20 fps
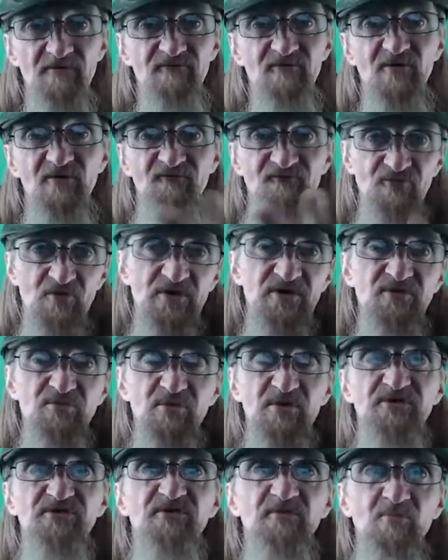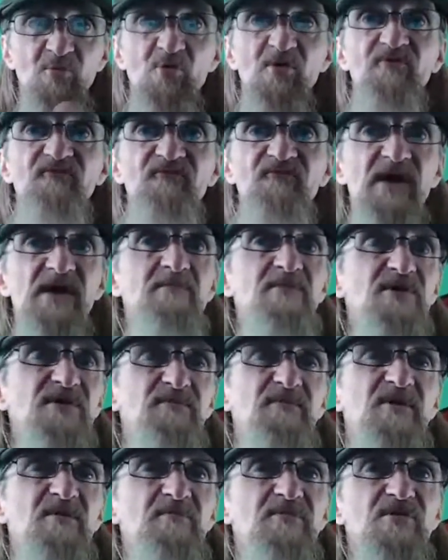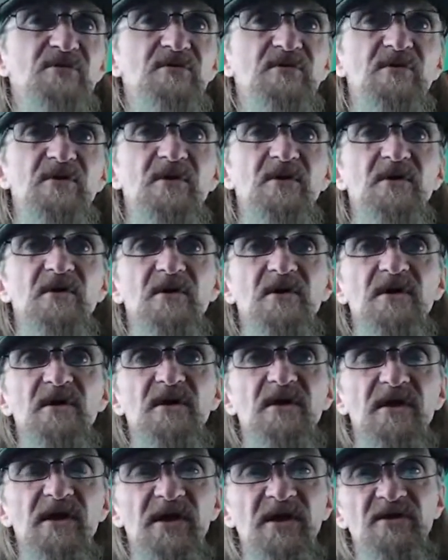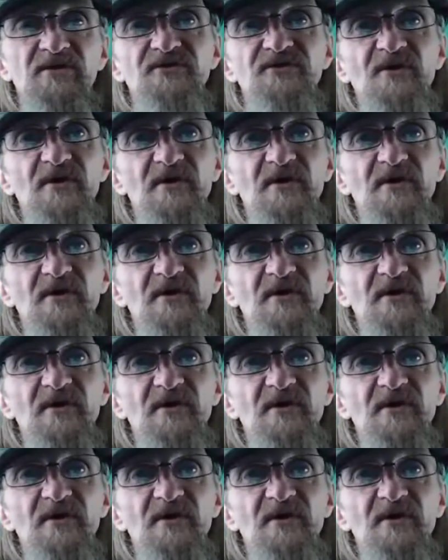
a friend with them or a family member. And,